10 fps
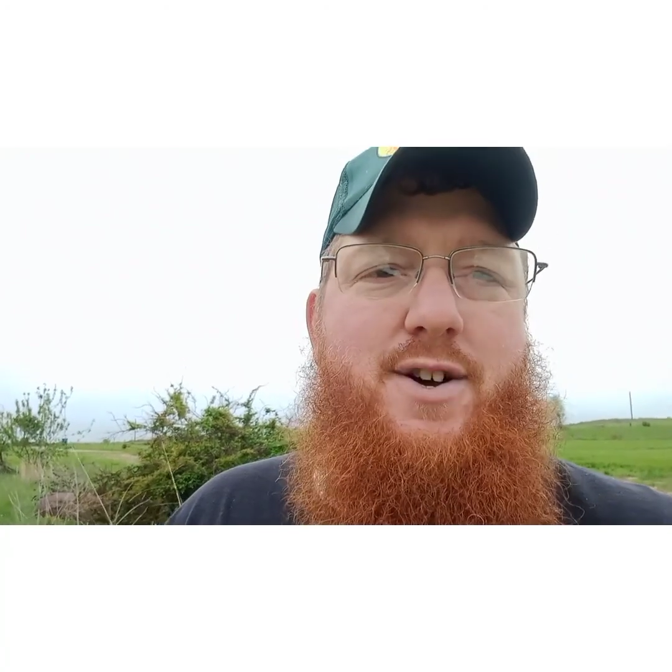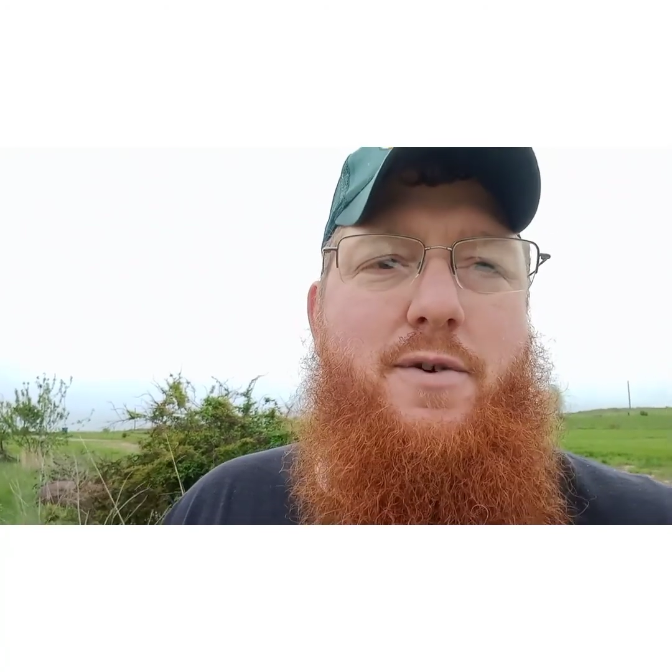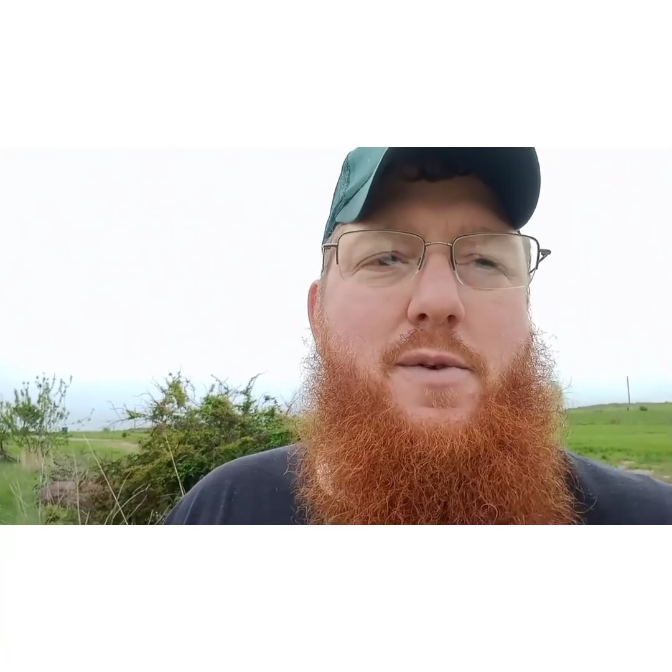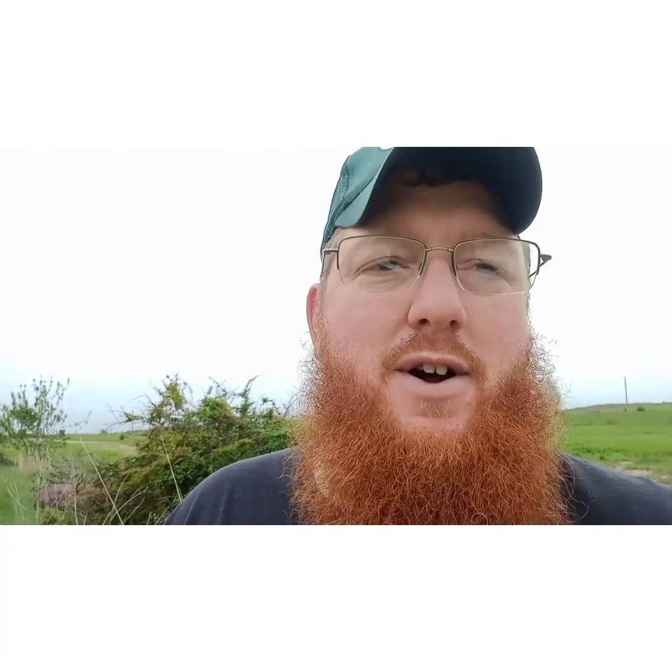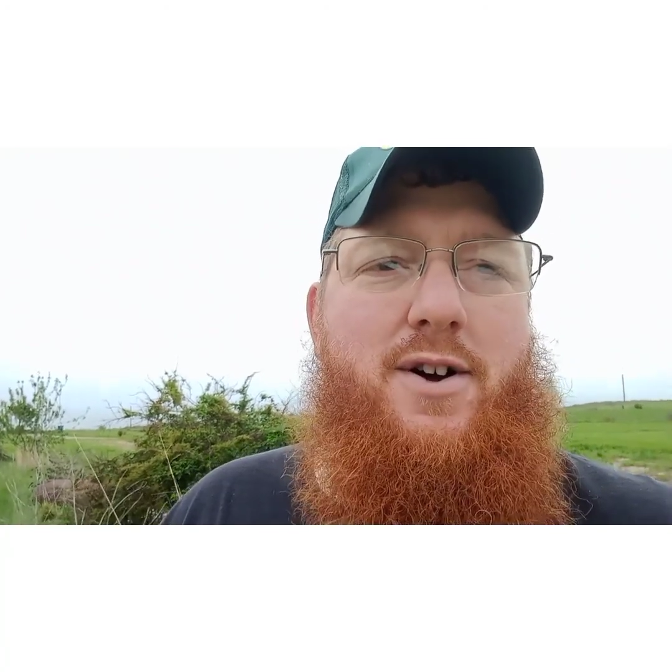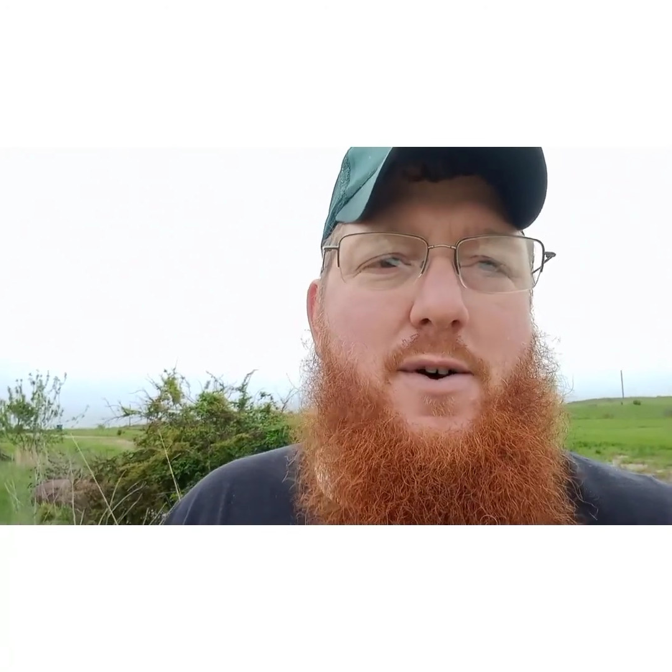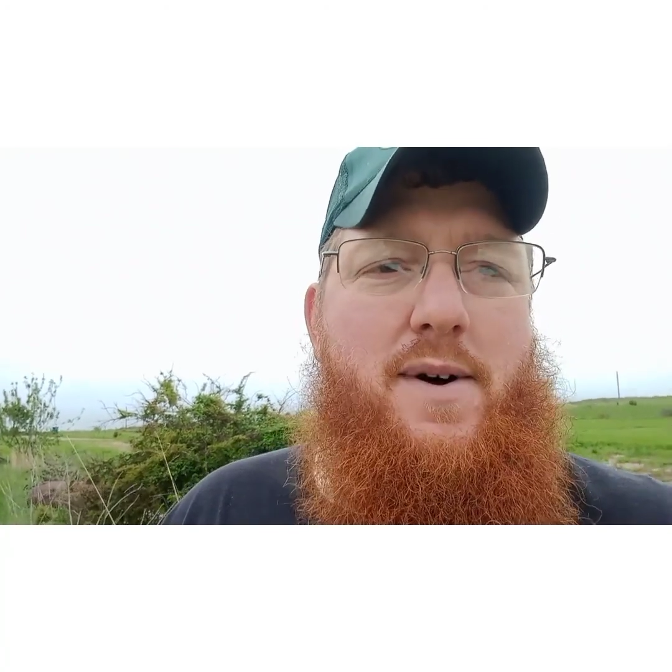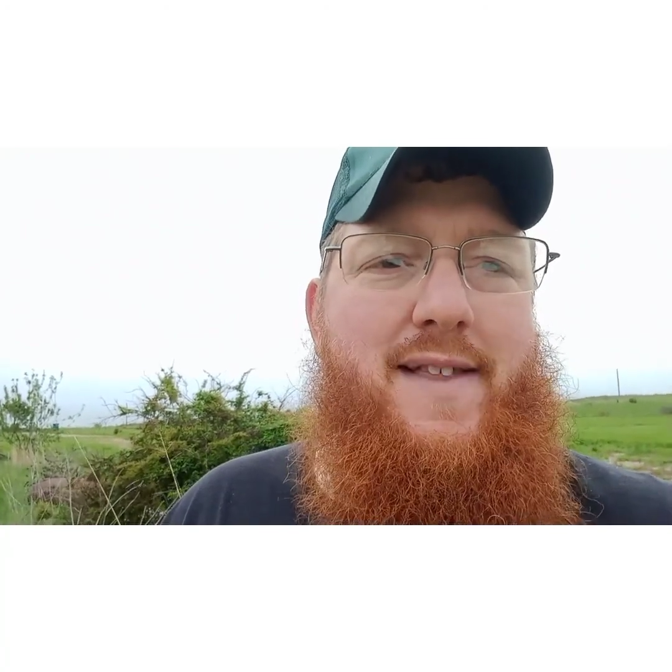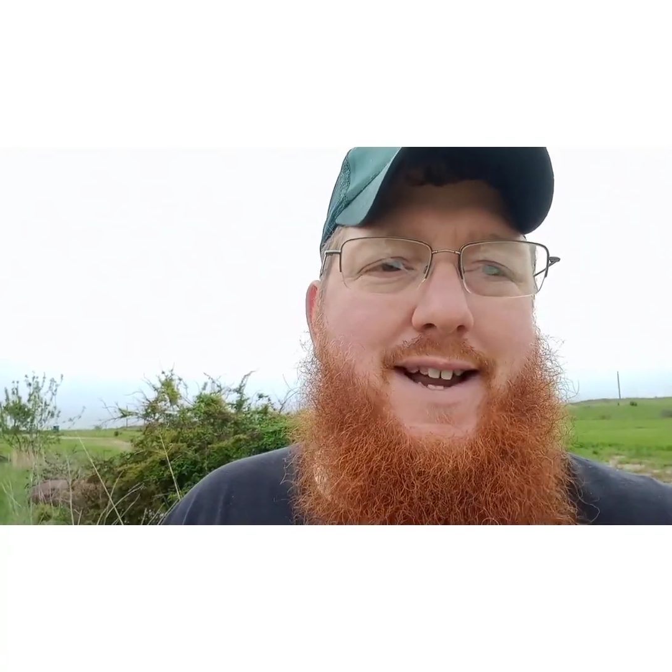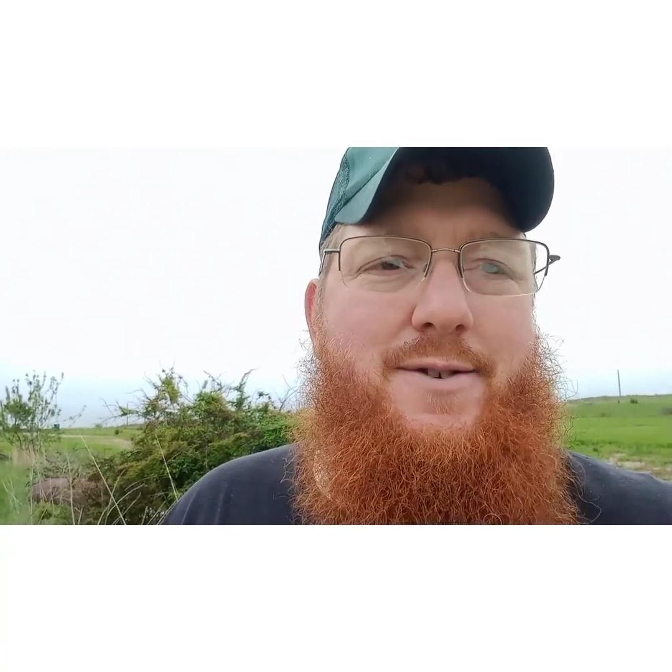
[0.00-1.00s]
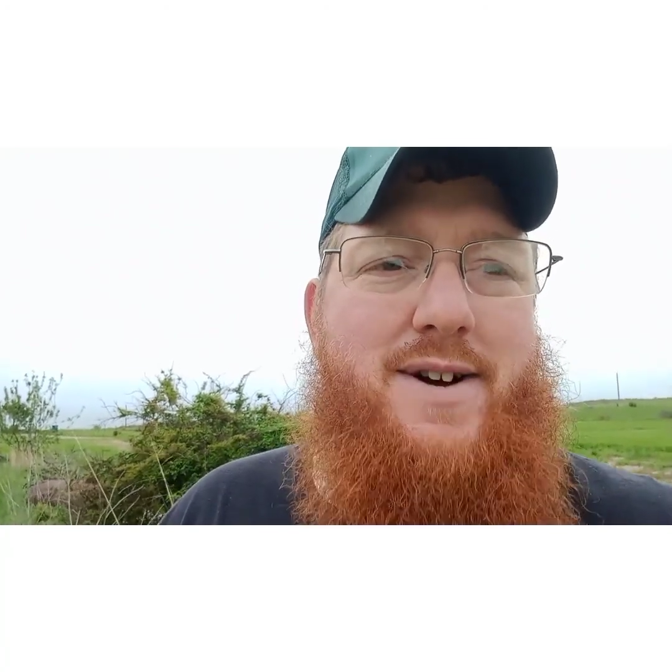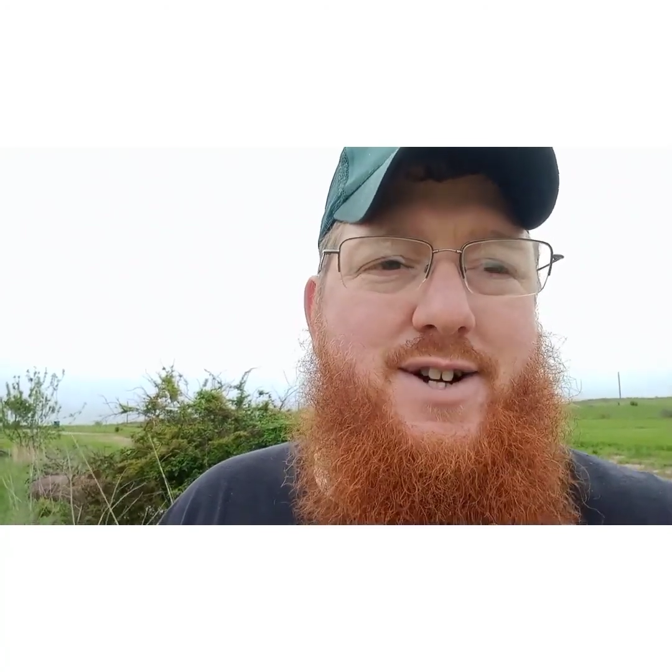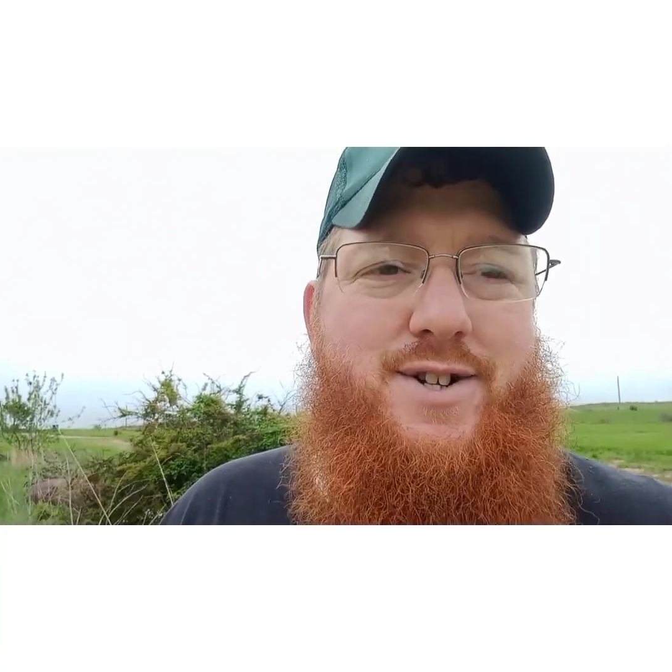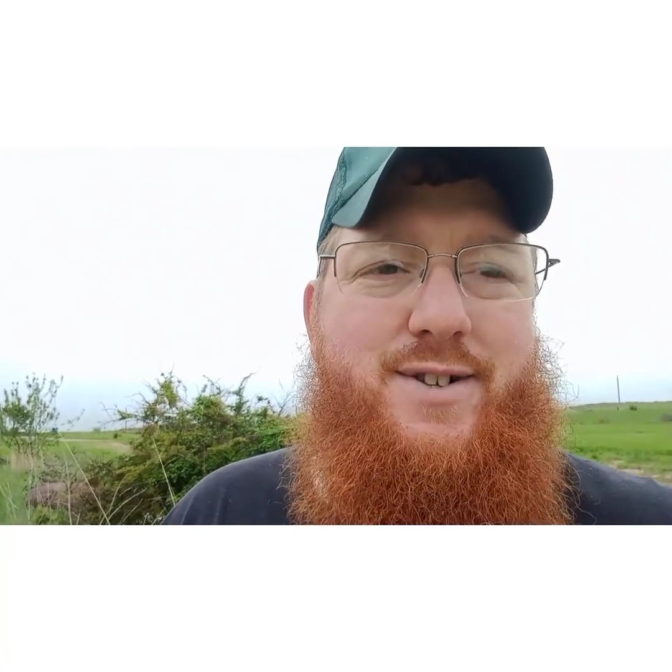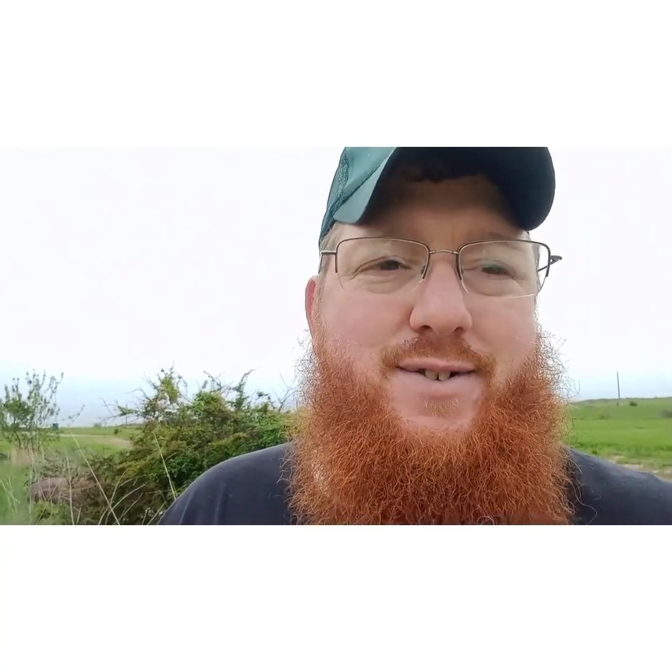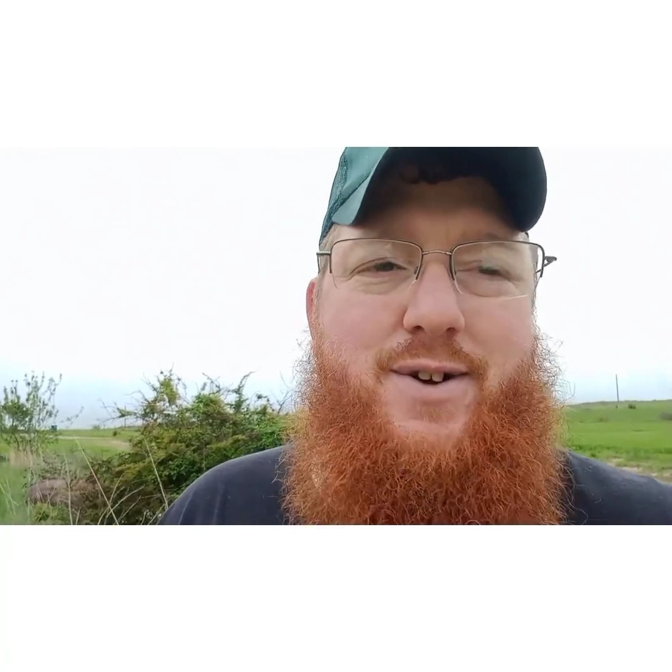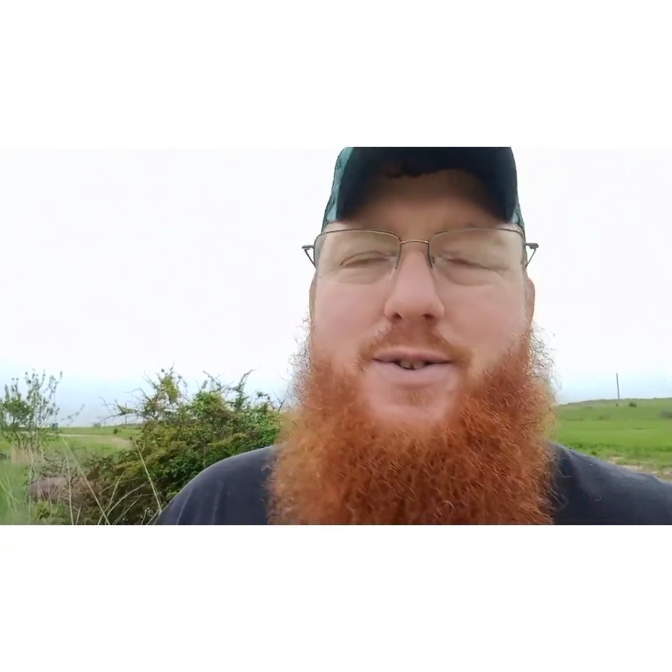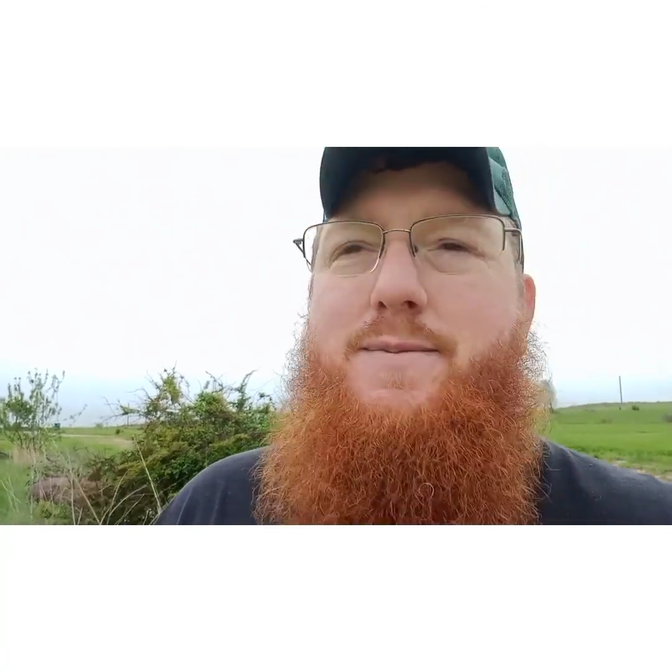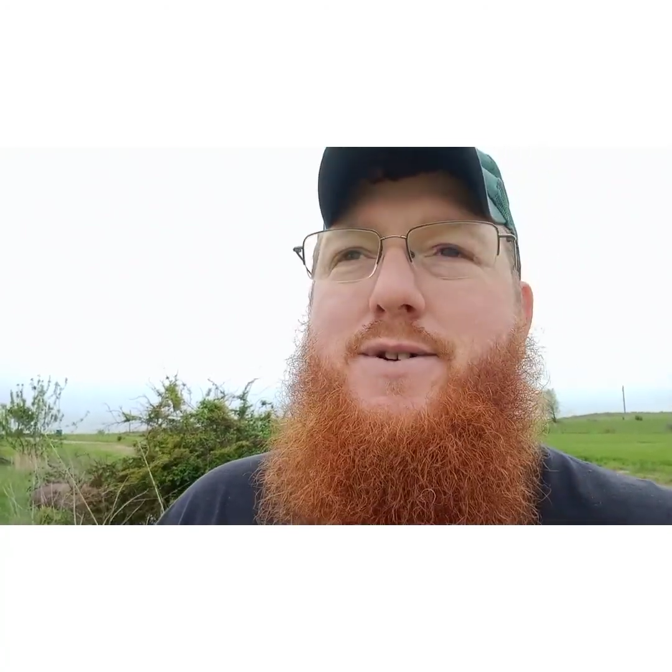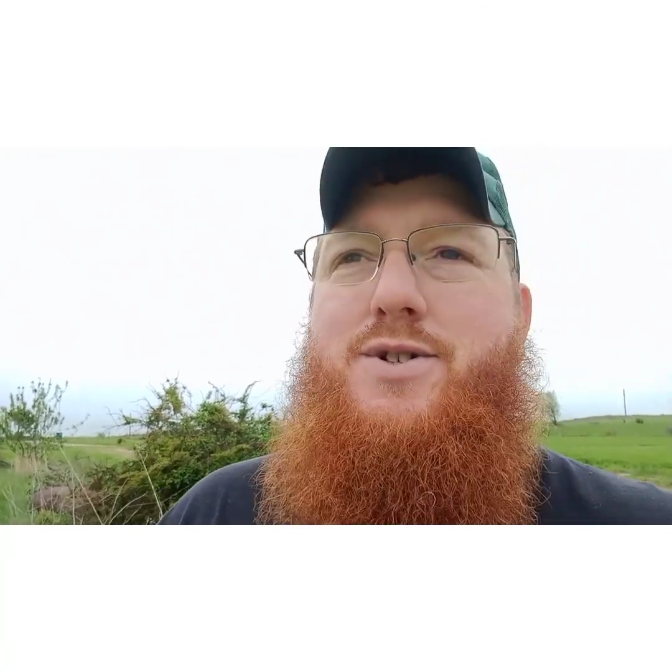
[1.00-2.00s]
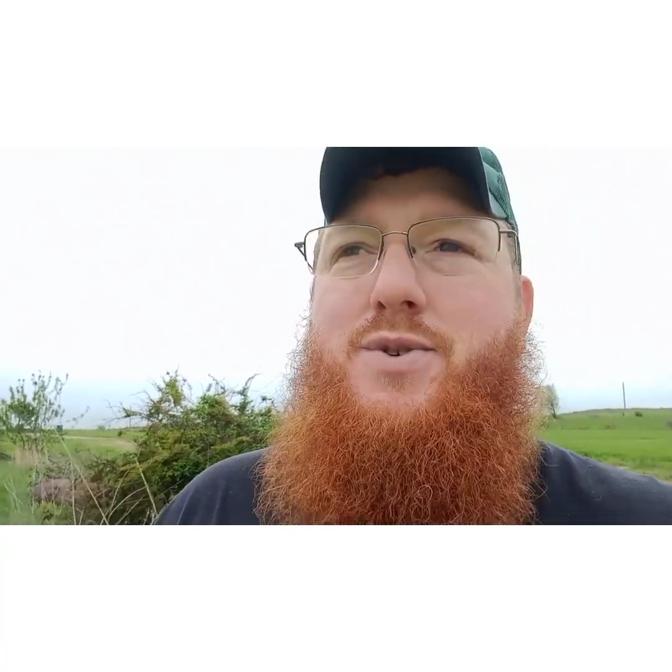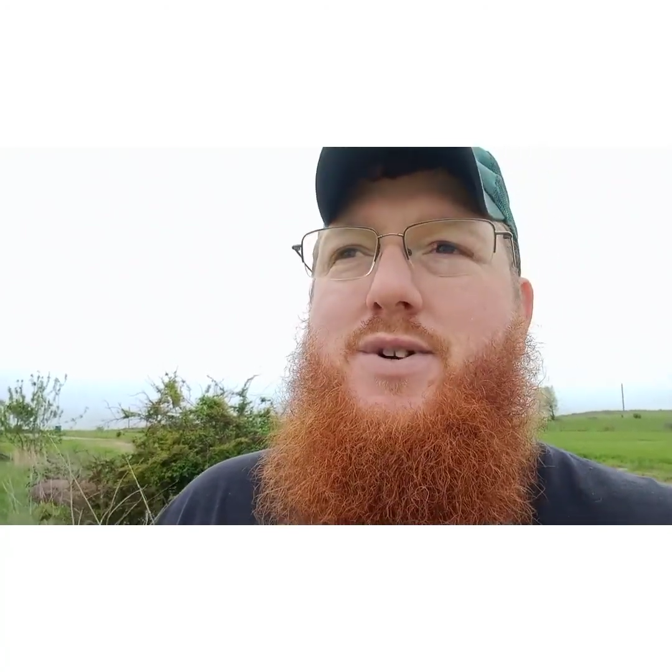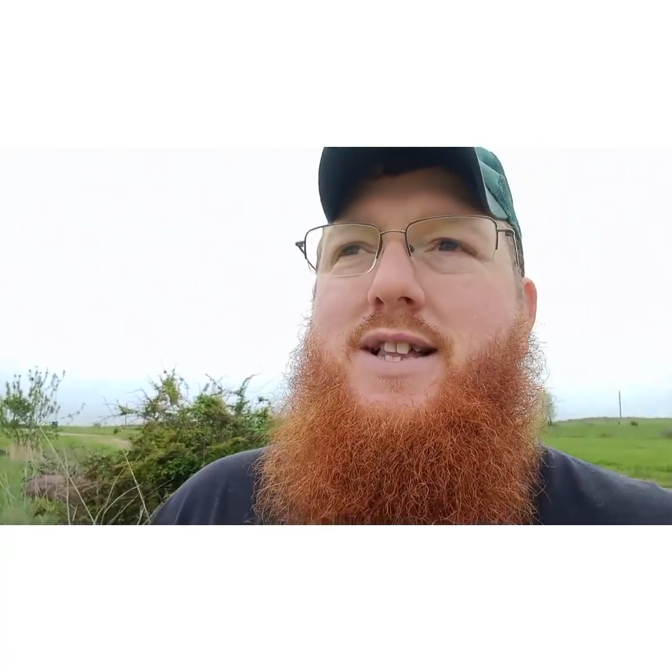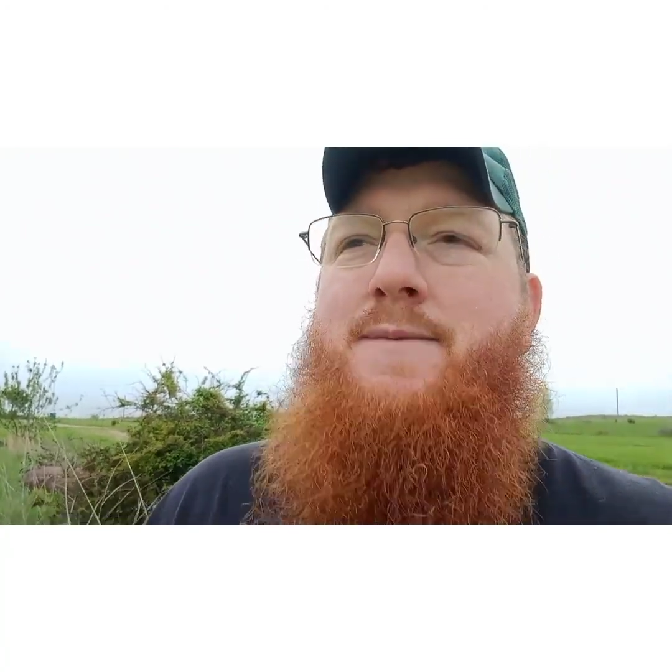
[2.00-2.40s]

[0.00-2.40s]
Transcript: We're working our way that direction slowly but surely.